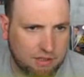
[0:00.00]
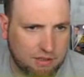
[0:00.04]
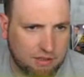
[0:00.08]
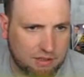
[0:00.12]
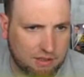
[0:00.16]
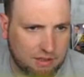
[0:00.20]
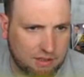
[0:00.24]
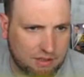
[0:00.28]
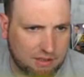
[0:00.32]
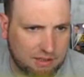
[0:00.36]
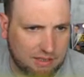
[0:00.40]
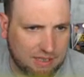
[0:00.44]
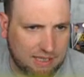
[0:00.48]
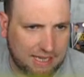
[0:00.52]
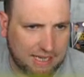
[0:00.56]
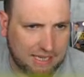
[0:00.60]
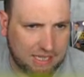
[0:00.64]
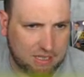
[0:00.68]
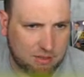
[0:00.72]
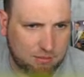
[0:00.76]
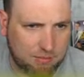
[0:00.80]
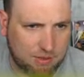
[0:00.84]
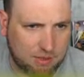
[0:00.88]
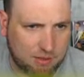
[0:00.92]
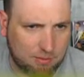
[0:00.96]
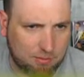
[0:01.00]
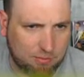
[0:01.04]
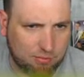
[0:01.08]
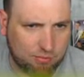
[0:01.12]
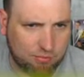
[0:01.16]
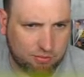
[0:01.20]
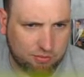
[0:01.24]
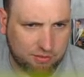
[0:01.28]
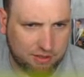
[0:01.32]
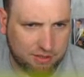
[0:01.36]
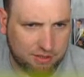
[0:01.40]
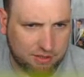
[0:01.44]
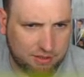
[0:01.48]
Got an Academy
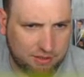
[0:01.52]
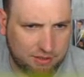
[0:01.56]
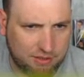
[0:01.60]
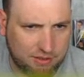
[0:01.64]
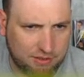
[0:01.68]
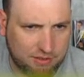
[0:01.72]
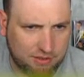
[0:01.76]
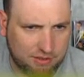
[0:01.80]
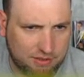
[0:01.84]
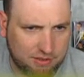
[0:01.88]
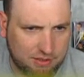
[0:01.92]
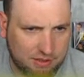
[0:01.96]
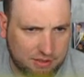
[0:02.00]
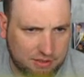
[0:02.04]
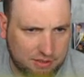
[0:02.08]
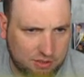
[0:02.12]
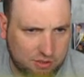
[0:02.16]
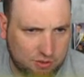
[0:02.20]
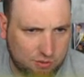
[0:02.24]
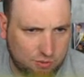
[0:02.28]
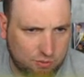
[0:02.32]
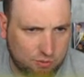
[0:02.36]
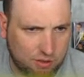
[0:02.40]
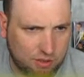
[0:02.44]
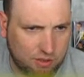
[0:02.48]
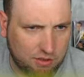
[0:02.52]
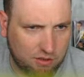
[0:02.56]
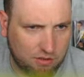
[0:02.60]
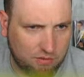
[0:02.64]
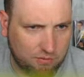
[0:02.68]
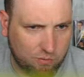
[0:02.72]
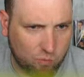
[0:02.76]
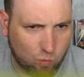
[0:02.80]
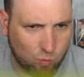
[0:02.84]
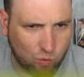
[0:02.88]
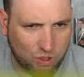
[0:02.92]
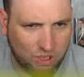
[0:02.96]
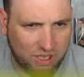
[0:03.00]
Apprentice at two of,
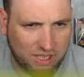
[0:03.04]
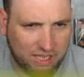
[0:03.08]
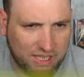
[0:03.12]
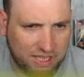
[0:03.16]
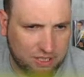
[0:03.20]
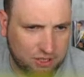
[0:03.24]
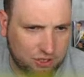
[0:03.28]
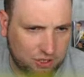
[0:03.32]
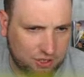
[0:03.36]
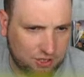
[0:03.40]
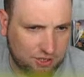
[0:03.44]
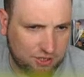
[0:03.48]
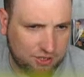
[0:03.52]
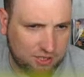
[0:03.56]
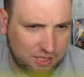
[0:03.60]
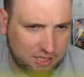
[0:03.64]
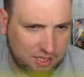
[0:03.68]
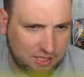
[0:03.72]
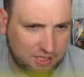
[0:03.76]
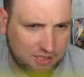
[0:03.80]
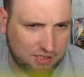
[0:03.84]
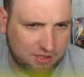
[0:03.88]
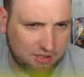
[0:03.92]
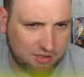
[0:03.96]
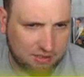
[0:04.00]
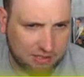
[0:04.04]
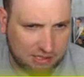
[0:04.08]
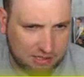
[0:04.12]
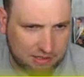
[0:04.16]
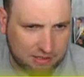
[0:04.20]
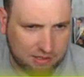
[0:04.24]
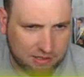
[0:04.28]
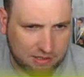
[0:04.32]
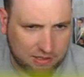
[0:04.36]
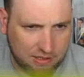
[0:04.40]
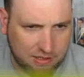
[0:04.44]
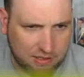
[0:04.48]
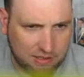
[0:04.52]
one Ancient Text,
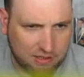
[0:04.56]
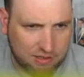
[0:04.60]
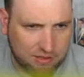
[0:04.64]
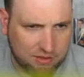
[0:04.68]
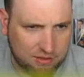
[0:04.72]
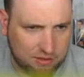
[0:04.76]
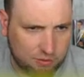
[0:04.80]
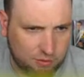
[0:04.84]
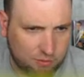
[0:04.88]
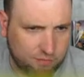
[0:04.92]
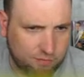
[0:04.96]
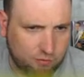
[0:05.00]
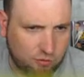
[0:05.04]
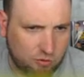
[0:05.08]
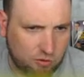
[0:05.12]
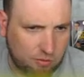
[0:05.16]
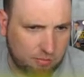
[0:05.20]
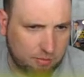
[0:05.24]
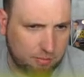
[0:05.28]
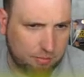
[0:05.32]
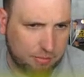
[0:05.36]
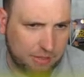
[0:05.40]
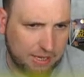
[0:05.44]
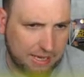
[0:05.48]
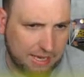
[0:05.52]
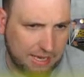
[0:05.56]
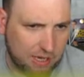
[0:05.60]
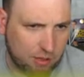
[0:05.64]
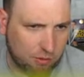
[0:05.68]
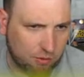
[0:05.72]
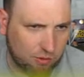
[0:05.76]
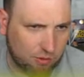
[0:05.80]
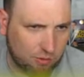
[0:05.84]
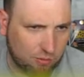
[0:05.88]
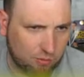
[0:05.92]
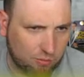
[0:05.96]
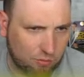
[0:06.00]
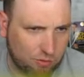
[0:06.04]
two Form of
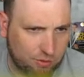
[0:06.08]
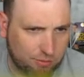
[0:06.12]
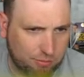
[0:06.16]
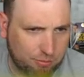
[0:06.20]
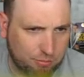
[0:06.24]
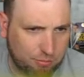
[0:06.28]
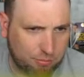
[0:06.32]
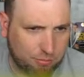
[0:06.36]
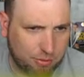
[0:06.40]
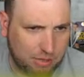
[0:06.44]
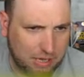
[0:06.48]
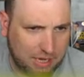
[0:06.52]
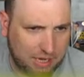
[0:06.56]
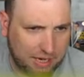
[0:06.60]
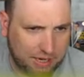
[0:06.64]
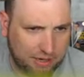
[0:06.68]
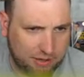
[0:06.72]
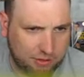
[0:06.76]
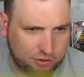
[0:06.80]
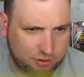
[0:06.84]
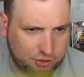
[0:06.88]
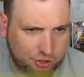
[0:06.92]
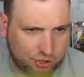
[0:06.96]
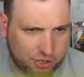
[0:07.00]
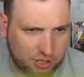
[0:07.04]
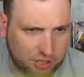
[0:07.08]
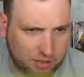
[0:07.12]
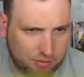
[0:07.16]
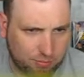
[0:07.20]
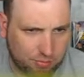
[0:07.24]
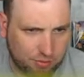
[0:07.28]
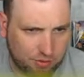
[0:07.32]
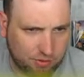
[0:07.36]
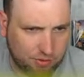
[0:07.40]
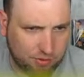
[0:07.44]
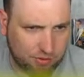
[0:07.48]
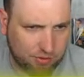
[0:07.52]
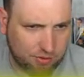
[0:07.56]
Power, one Pyre
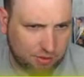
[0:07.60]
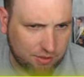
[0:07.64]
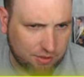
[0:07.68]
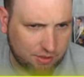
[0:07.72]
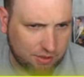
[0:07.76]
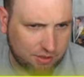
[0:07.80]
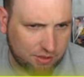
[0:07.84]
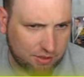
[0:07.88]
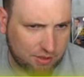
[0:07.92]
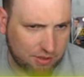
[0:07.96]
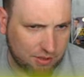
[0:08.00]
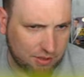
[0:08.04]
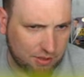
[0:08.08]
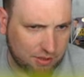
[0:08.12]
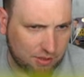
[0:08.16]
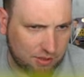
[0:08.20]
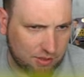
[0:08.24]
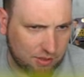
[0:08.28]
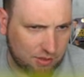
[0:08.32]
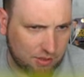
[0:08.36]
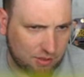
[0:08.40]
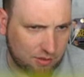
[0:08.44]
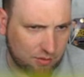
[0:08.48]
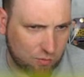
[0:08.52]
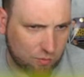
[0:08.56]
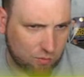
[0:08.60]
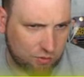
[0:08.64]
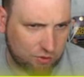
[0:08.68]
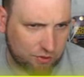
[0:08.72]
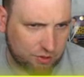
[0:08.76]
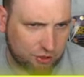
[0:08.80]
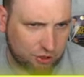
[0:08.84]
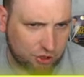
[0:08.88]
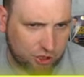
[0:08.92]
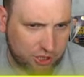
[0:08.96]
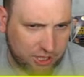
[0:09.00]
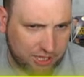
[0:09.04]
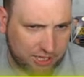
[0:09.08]
Shaper, one
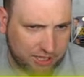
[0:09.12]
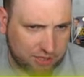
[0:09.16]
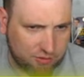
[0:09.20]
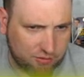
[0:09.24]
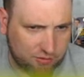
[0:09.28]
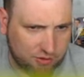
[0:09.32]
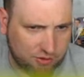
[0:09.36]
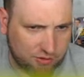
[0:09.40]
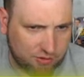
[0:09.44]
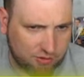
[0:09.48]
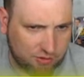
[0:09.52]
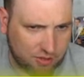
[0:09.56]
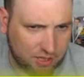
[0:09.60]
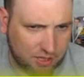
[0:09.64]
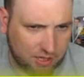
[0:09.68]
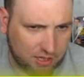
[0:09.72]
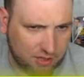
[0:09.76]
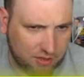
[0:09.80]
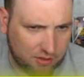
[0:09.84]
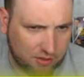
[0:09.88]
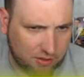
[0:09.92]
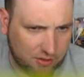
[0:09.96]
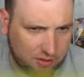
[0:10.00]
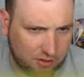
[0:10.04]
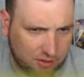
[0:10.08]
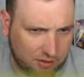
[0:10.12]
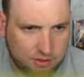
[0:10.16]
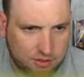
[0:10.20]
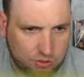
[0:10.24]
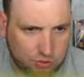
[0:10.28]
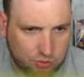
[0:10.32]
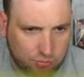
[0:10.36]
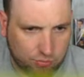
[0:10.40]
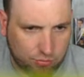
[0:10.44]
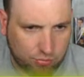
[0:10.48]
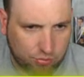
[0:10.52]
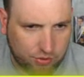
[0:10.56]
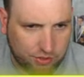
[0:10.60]
Shadow Scryer,
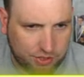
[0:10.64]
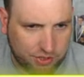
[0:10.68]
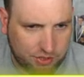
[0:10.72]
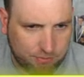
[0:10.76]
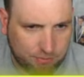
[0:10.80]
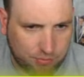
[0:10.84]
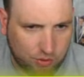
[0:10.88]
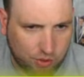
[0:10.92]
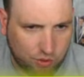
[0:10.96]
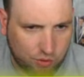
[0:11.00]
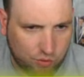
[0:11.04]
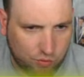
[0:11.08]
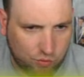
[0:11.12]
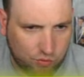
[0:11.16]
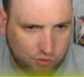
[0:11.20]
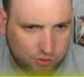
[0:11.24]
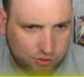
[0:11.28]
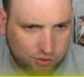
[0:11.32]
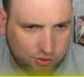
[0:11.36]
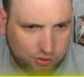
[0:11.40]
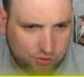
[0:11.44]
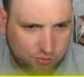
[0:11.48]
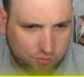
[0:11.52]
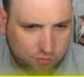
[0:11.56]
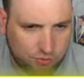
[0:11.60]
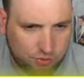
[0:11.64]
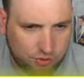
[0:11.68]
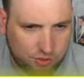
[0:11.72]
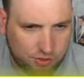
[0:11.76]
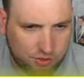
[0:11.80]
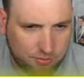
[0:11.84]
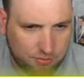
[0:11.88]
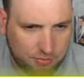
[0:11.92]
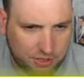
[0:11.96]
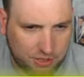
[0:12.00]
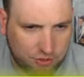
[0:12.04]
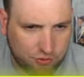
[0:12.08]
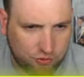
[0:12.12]
two Blizz Bolts, one
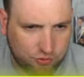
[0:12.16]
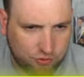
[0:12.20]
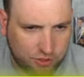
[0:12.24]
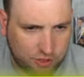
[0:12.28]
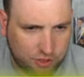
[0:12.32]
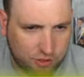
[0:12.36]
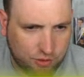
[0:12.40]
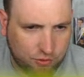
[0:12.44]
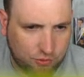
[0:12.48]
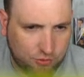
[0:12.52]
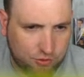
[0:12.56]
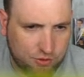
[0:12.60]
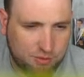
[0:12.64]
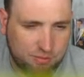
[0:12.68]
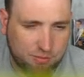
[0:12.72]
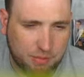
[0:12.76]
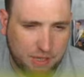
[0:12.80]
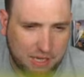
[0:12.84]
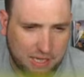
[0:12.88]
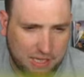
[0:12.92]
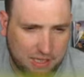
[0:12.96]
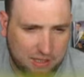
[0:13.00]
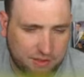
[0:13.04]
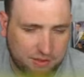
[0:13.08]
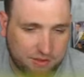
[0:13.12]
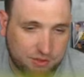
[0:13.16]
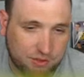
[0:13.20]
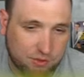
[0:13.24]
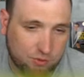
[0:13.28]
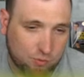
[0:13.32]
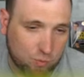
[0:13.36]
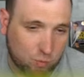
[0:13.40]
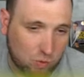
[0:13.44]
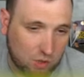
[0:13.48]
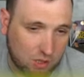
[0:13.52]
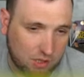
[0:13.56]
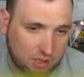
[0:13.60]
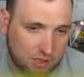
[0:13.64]
Demetrios, Palace's
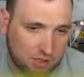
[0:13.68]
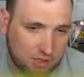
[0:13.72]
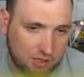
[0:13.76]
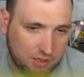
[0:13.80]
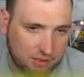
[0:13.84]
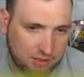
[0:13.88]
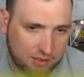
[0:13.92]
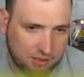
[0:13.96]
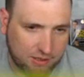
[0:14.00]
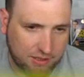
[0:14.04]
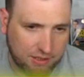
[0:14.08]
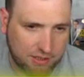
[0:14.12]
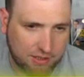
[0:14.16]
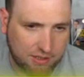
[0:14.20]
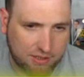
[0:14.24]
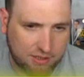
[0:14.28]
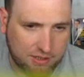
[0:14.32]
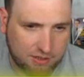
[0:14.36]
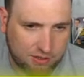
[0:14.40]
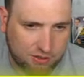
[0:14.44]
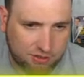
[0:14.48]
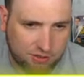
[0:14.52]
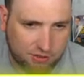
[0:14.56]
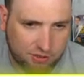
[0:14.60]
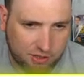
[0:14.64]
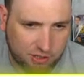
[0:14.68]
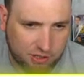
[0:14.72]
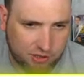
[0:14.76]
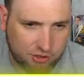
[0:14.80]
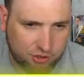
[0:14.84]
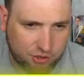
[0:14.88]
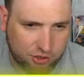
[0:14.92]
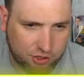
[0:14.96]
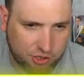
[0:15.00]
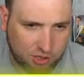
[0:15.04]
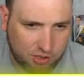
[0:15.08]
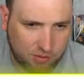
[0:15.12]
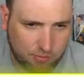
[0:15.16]
Wand, Star
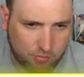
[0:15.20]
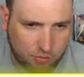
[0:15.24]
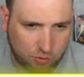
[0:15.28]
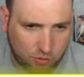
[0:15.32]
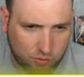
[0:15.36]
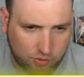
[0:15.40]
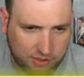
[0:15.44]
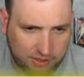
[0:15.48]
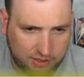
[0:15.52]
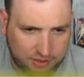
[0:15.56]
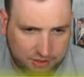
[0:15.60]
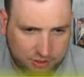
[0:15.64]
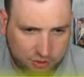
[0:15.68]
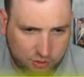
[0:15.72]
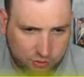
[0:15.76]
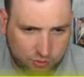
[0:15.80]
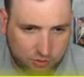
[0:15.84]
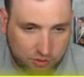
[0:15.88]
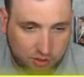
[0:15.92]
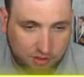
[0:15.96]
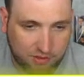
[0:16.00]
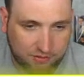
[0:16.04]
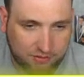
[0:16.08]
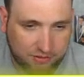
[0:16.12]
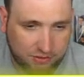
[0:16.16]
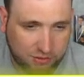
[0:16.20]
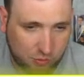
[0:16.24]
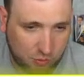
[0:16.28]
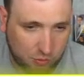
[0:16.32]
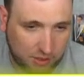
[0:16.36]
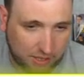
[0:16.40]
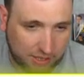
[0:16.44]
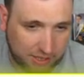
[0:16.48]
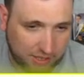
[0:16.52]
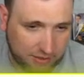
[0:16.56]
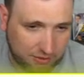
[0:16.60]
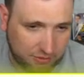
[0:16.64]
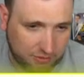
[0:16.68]
Shard Bolt at two of, two
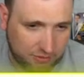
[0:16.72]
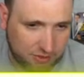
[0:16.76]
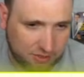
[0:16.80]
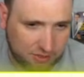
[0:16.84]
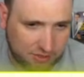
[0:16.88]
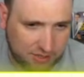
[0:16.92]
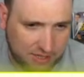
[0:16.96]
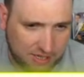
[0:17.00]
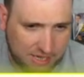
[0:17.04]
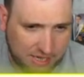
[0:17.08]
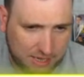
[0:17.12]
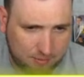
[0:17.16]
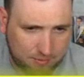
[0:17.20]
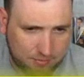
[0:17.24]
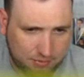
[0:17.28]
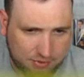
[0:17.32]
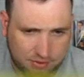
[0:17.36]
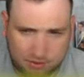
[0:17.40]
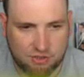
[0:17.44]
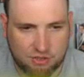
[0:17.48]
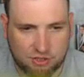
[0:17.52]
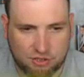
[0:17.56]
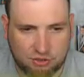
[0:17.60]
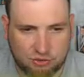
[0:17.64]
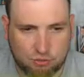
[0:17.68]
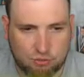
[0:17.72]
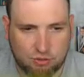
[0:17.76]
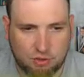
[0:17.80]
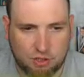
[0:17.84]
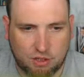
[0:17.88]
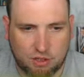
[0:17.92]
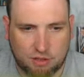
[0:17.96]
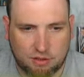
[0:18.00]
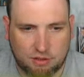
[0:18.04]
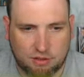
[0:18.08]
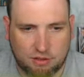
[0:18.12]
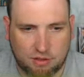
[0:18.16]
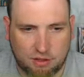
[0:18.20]
Aether Snaps, two
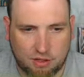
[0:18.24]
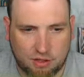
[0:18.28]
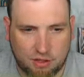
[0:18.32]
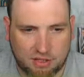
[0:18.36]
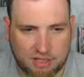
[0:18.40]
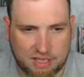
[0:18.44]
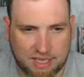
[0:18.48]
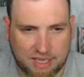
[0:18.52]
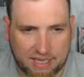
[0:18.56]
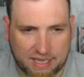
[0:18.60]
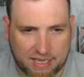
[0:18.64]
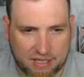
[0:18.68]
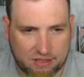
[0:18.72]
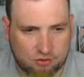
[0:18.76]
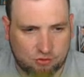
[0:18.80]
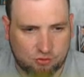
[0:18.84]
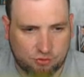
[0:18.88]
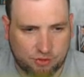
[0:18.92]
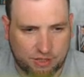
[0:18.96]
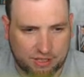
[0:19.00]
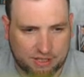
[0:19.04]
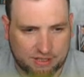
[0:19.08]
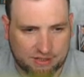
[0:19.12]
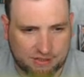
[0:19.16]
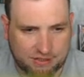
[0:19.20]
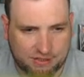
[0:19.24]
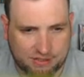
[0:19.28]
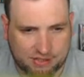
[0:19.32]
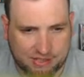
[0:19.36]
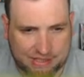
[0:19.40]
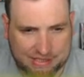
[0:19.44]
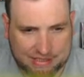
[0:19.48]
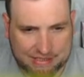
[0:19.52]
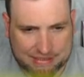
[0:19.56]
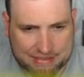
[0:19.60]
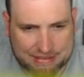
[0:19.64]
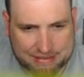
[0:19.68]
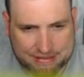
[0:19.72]
Arcane
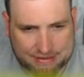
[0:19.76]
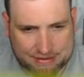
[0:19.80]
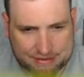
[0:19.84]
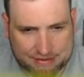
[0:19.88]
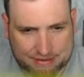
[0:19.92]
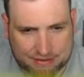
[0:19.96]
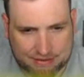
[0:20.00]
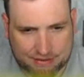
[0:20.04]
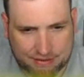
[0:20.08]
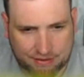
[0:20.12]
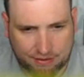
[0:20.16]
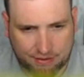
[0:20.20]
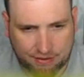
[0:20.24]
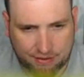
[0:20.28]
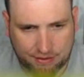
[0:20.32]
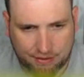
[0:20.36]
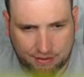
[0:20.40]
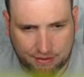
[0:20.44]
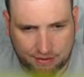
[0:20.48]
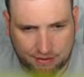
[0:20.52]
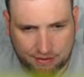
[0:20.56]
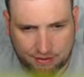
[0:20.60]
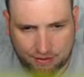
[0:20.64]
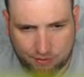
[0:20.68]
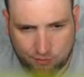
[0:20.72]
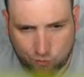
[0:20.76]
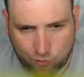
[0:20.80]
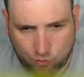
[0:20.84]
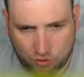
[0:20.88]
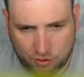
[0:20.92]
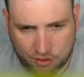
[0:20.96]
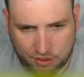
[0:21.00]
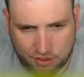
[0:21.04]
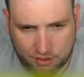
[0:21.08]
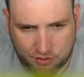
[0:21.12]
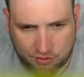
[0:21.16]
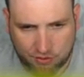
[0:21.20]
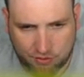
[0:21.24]
Transcendence,
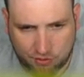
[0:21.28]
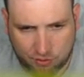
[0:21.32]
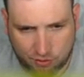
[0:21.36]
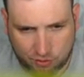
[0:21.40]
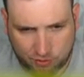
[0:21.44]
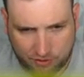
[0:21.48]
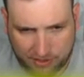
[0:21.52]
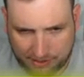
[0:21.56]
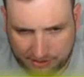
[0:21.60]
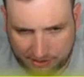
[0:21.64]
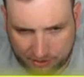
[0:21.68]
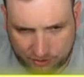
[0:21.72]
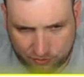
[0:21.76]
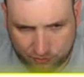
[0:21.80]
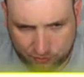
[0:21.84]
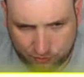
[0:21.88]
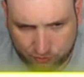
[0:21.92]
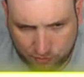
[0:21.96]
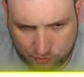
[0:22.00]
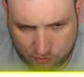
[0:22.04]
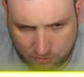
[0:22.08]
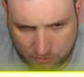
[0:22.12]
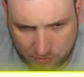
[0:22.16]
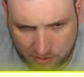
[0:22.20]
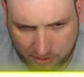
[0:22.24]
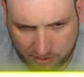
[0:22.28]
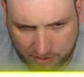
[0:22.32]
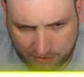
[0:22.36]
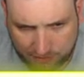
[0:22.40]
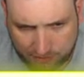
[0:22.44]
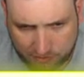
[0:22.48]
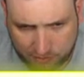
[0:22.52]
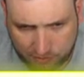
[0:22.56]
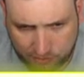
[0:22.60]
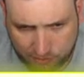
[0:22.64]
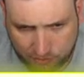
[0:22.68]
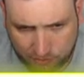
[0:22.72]
one Corralis Room Moth, two